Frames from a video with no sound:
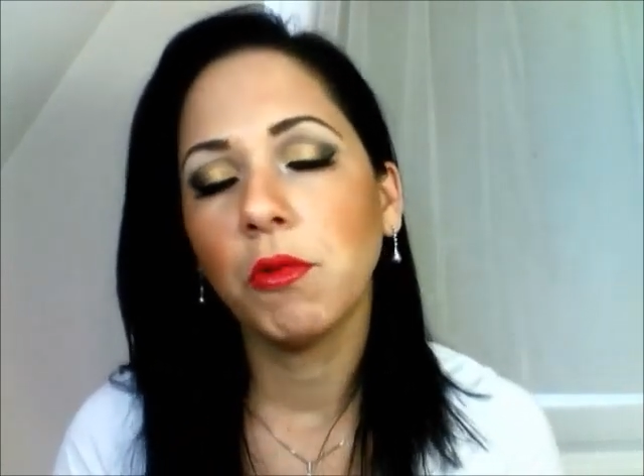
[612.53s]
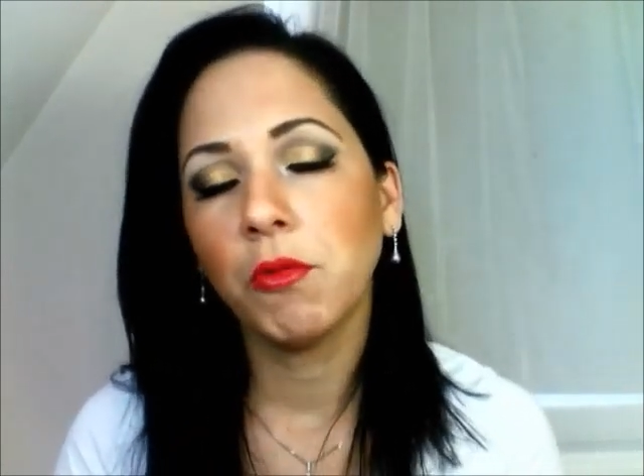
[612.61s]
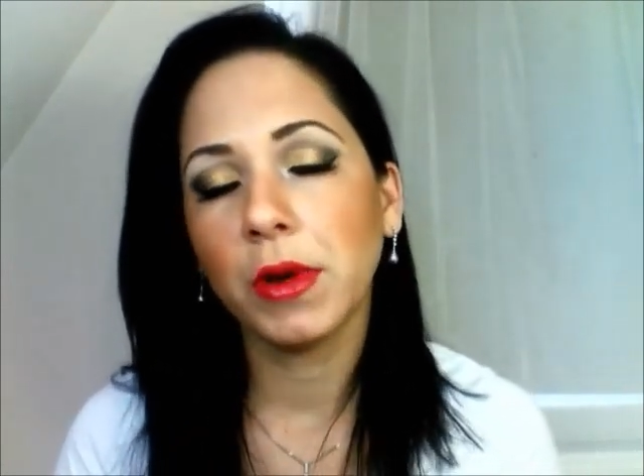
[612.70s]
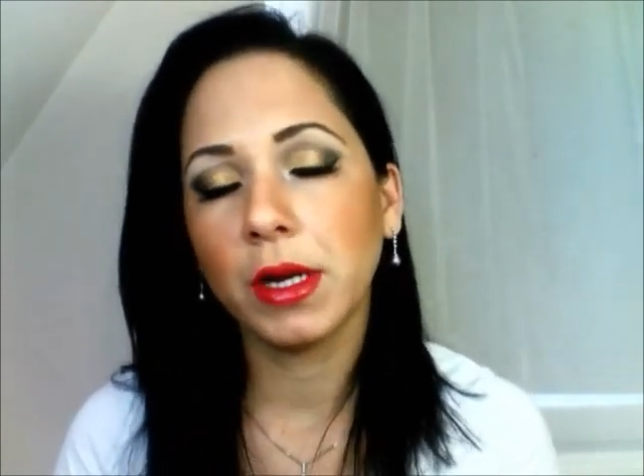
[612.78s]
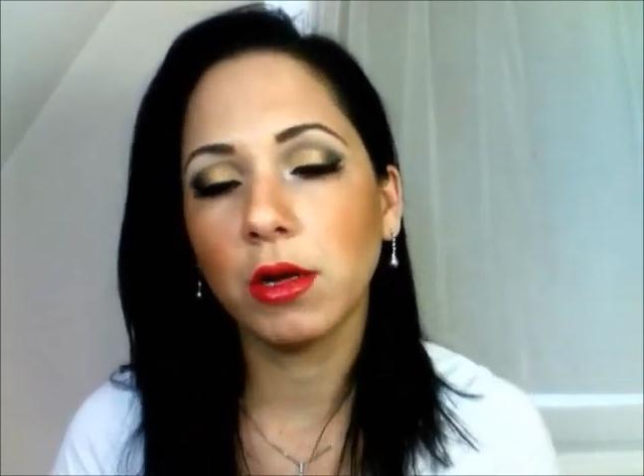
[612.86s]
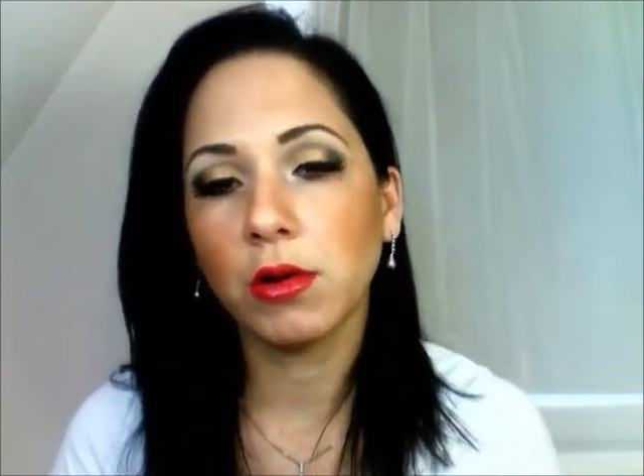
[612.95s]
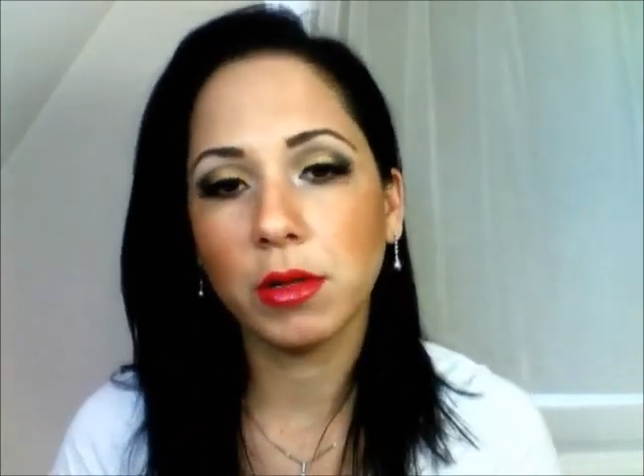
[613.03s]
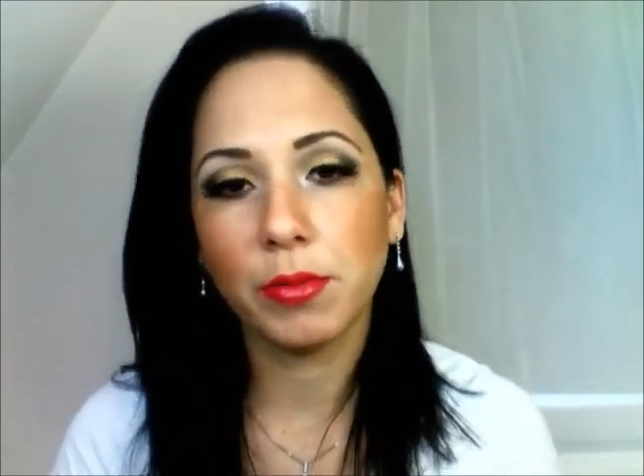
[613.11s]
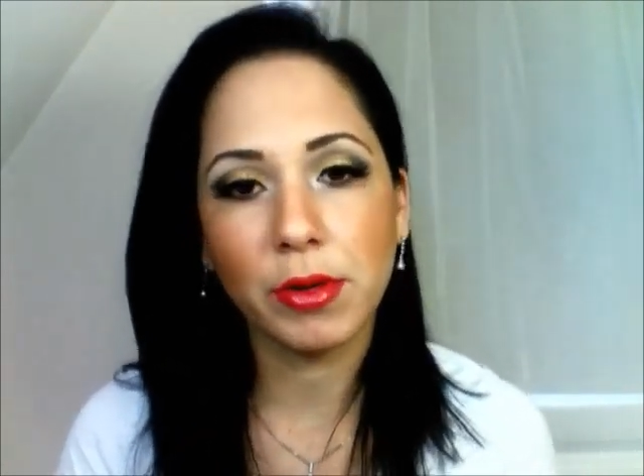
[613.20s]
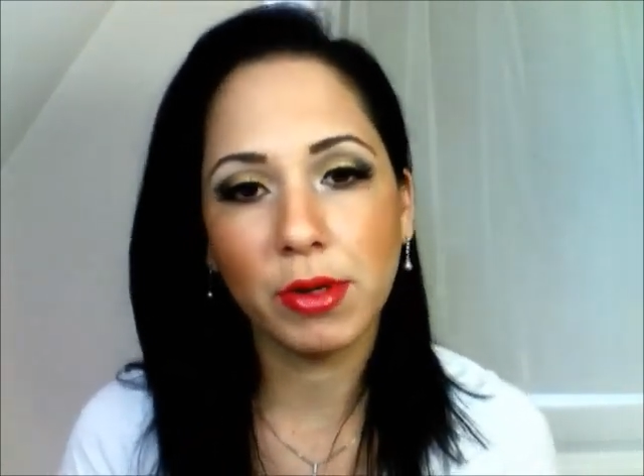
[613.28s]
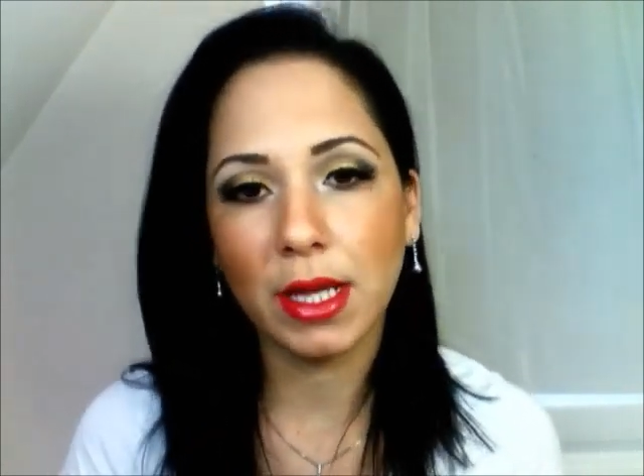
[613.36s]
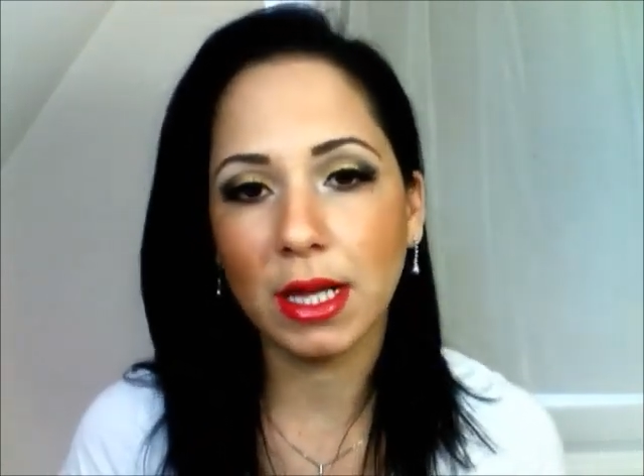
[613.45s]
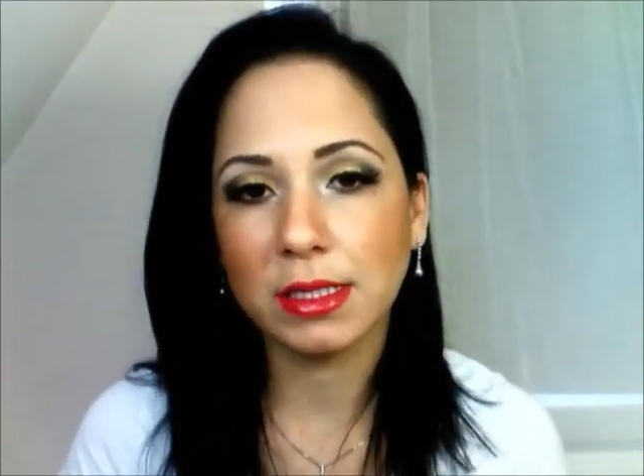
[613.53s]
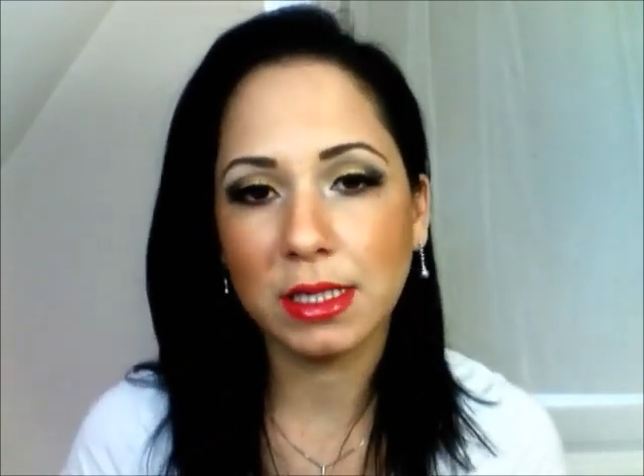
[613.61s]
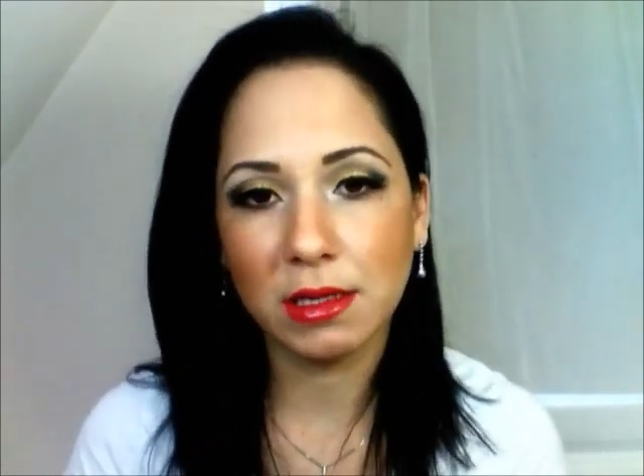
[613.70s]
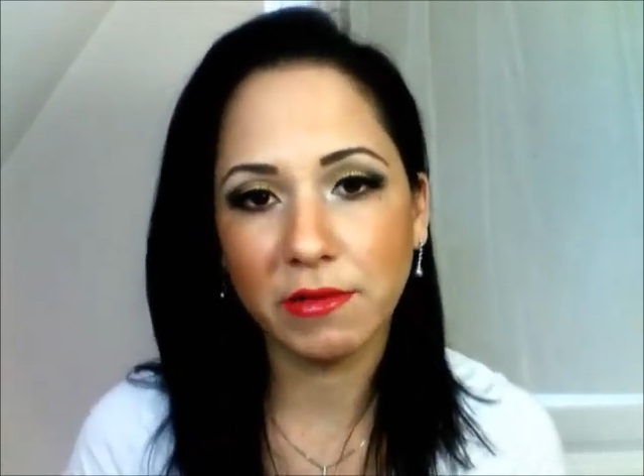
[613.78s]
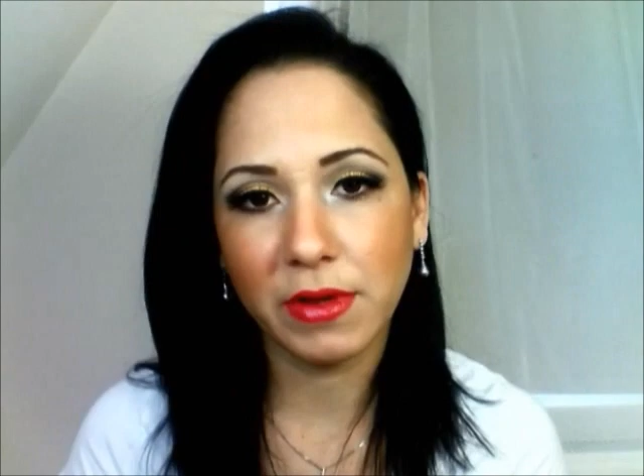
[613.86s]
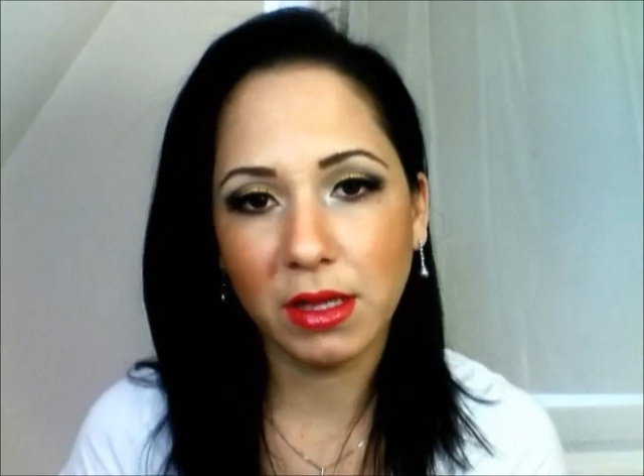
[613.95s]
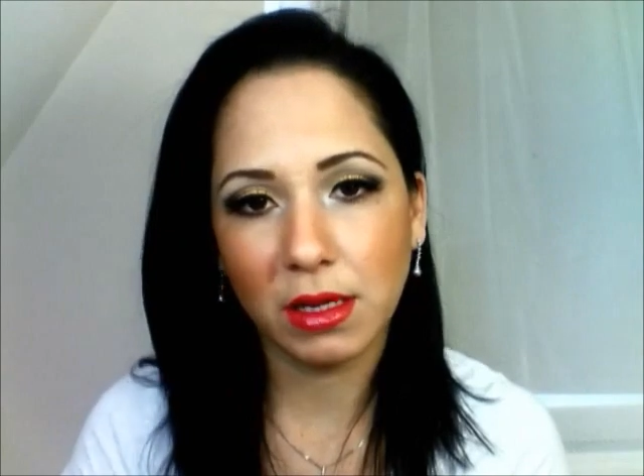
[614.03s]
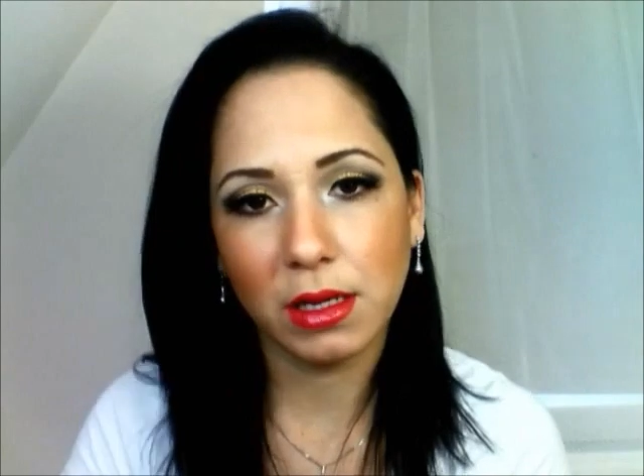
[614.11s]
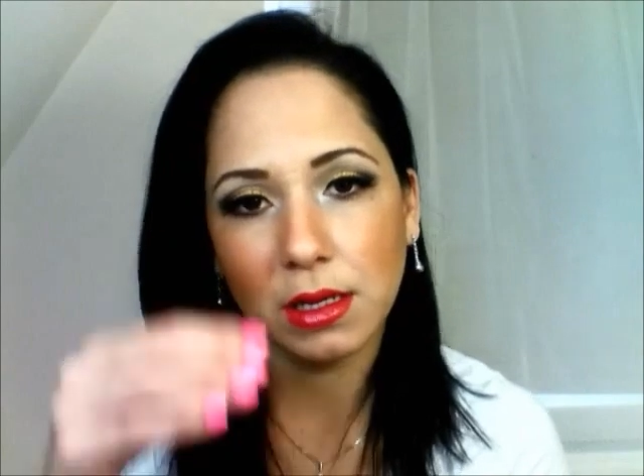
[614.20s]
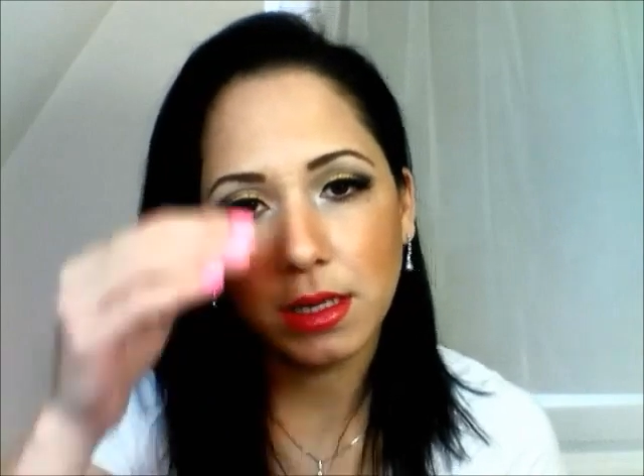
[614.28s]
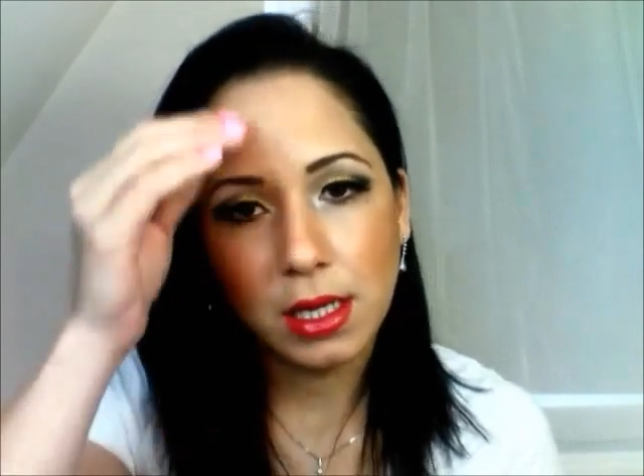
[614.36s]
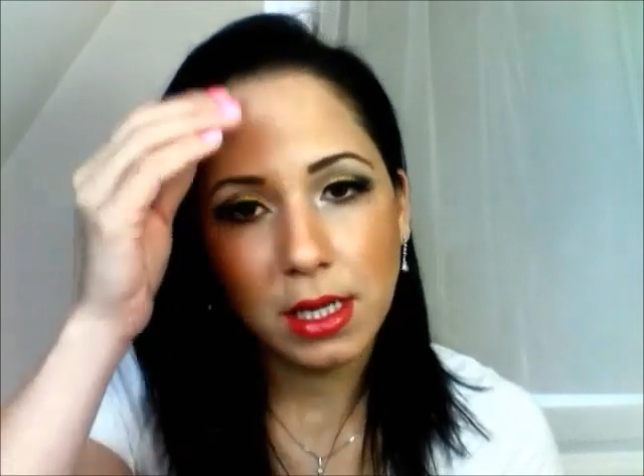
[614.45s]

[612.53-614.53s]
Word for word: where I got the products and everything.